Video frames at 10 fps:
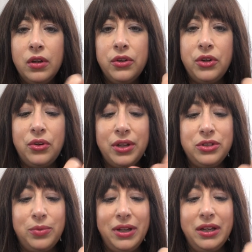So
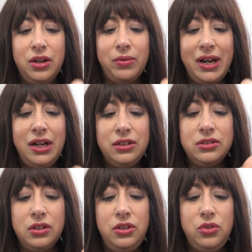that's really great
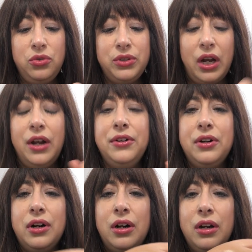to use
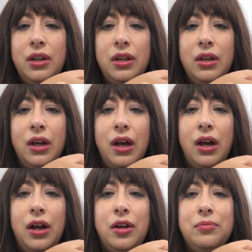under
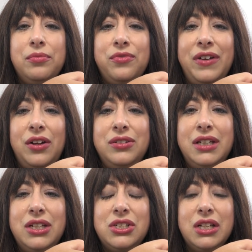
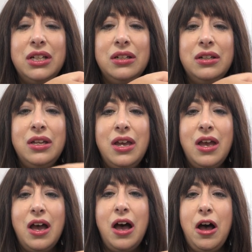foundation.
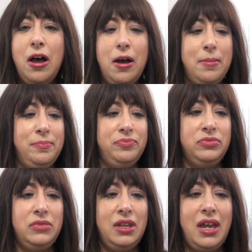I
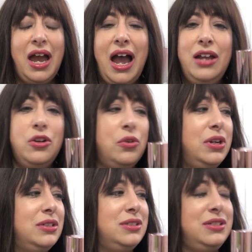
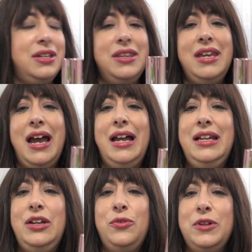noticed that
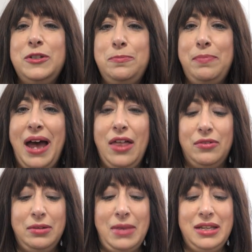it was
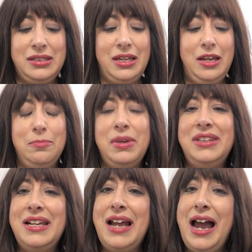bothering my skin,
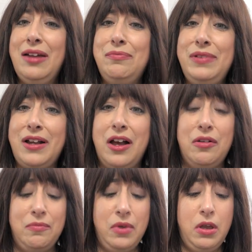but then I've
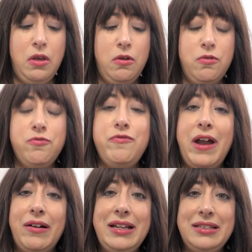become
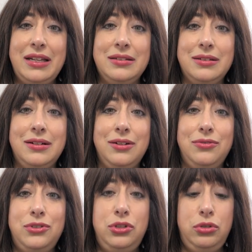very
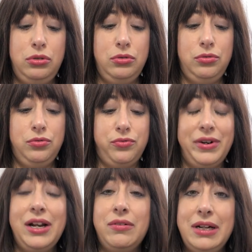sensitive to
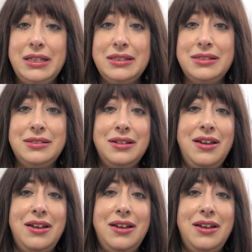fragrance